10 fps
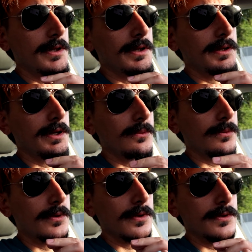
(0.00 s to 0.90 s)
and that
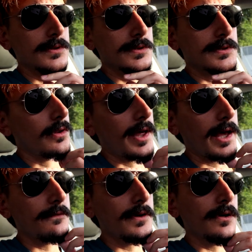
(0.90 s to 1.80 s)
was
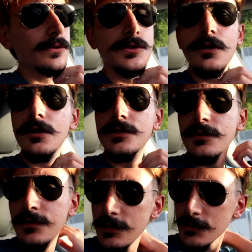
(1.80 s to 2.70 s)
half-hour charge
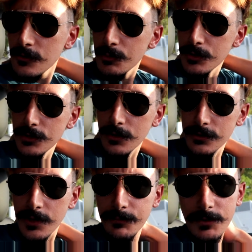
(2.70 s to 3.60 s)
at this
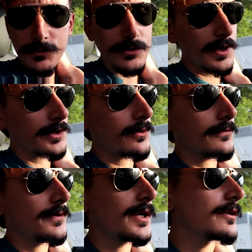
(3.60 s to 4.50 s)
supercharger. I'm sure I know it
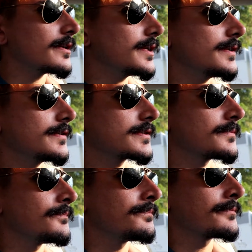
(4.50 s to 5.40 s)
varies,
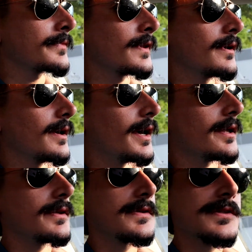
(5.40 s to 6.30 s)

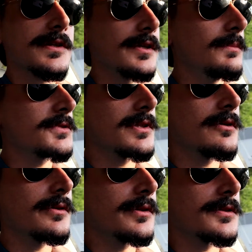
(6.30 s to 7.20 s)
and it keeps
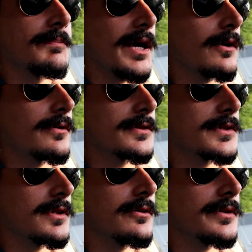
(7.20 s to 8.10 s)
slowing. This power is
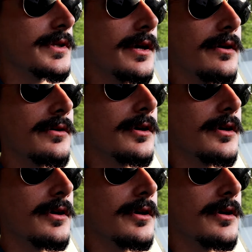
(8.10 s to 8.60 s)
slowing down